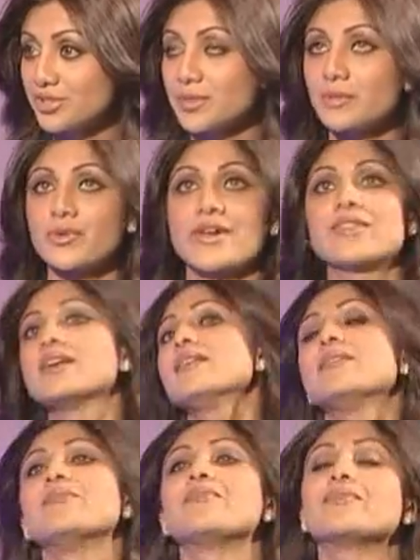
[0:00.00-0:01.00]
Big Brother?
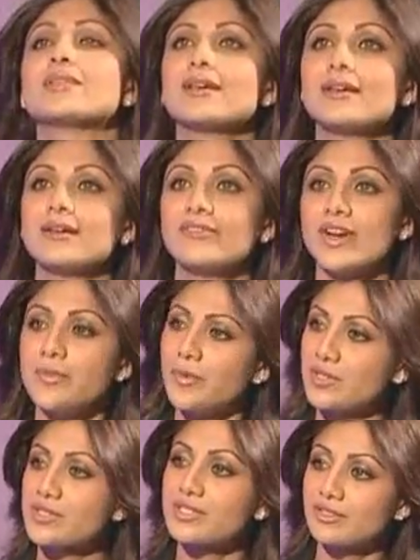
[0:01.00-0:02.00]
Very
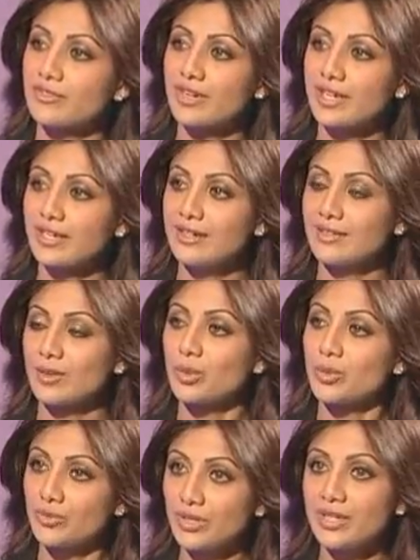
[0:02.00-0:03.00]
positively. They
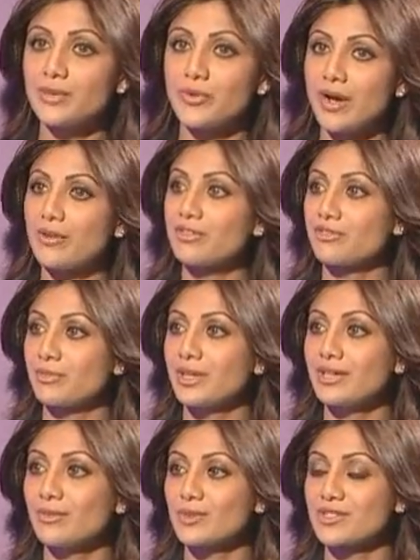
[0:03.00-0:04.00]
were really proud of
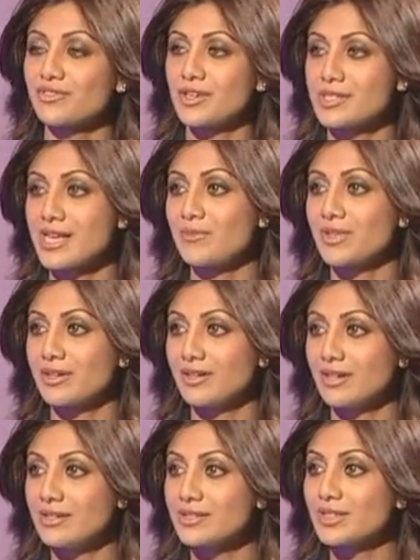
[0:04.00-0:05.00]
me. It was the first time that an
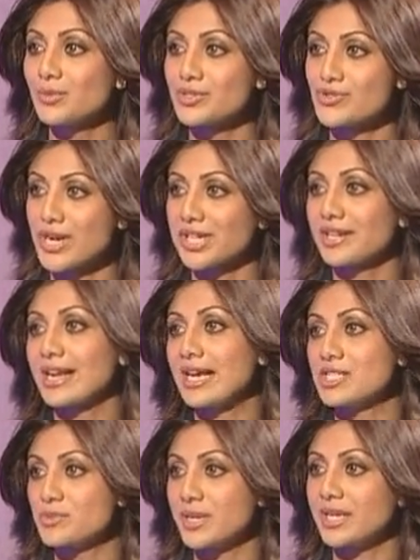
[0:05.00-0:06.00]
Indian was
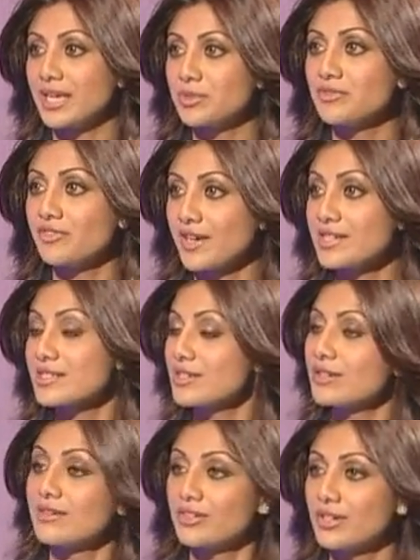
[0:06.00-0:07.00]
recognized by name and face
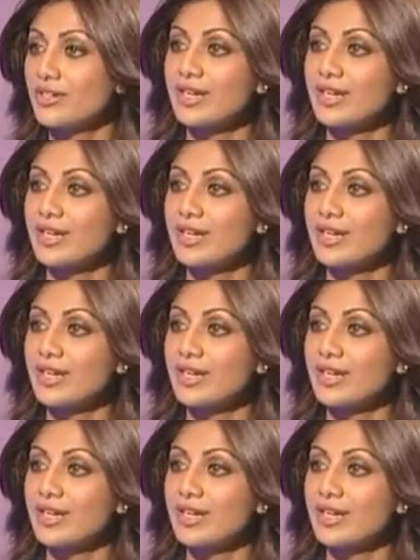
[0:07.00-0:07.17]
here in